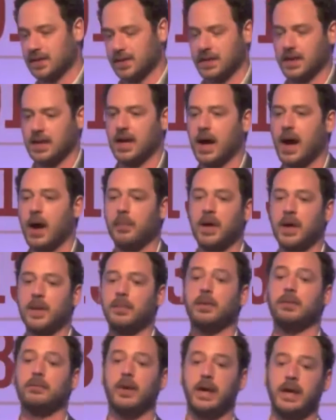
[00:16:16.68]
to see how
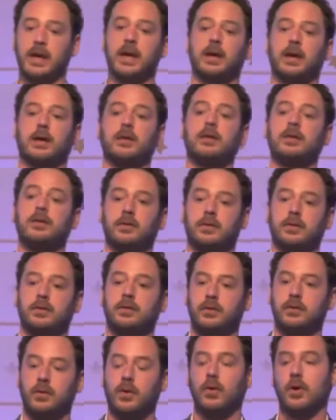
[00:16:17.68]
people are rating
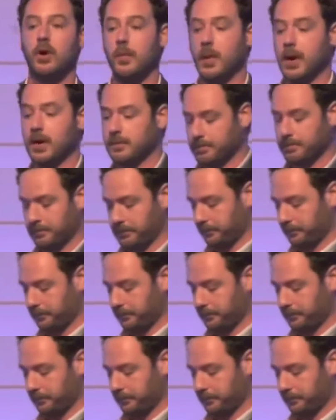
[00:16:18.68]
your comment.